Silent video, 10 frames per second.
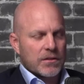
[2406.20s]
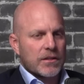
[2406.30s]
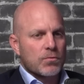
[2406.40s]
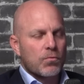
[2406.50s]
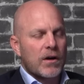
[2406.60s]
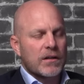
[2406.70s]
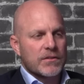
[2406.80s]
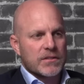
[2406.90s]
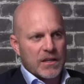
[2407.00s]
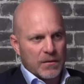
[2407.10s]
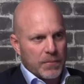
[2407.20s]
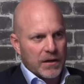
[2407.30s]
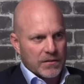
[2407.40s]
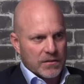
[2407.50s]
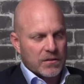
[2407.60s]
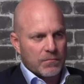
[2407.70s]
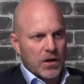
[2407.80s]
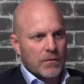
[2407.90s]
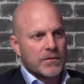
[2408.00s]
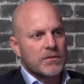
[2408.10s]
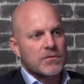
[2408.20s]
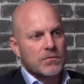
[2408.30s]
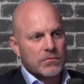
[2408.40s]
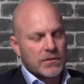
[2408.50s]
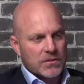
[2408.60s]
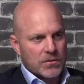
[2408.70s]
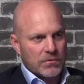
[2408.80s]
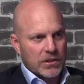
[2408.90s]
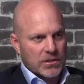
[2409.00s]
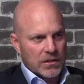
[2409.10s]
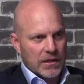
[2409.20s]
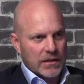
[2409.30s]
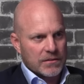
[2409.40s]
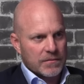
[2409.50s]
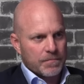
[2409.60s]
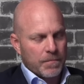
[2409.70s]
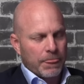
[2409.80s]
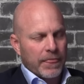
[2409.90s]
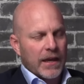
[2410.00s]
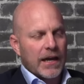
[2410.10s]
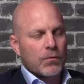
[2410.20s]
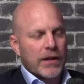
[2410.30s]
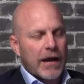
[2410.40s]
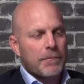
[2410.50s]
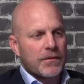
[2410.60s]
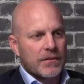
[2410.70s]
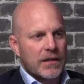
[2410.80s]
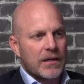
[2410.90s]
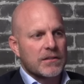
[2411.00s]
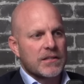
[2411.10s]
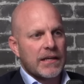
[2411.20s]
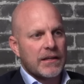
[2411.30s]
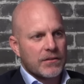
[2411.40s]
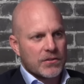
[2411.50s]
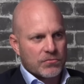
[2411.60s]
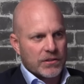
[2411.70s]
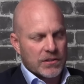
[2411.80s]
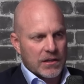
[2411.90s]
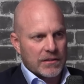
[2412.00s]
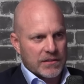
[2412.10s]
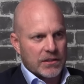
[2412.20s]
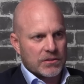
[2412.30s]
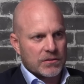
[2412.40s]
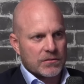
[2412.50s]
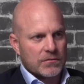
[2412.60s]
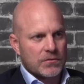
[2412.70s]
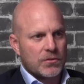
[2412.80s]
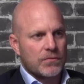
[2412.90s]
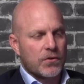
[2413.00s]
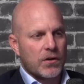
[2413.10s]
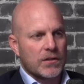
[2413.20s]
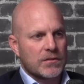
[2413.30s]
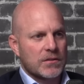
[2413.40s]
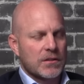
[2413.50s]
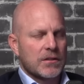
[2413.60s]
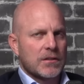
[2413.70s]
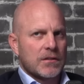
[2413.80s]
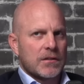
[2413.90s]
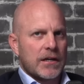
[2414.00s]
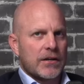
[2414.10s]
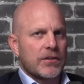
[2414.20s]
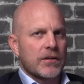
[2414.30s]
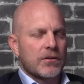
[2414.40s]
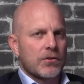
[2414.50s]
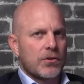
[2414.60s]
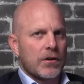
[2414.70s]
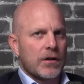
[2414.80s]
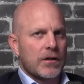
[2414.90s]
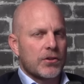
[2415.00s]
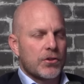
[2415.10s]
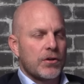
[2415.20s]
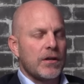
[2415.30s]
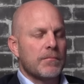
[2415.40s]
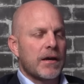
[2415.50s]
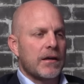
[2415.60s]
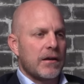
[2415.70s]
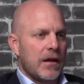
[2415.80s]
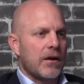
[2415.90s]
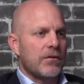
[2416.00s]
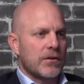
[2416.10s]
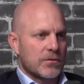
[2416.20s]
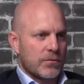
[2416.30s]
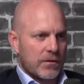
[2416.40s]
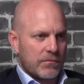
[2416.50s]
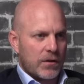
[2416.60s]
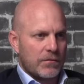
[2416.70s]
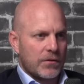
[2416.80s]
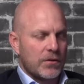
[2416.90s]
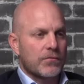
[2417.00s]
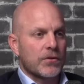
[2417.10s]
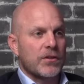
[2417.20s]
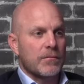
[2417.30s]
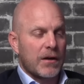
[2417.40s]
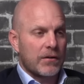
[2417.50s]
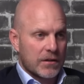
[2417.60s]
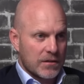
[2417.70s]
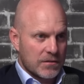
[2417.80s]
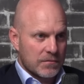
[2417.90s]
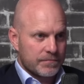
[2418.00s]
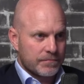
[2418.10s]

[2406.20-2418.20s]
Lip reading: So that's one of its key pillars at the moment is to regionalize. And what happened there is in this regionalization, you've got, I think, three main areas within Volvo. You've got the Americas,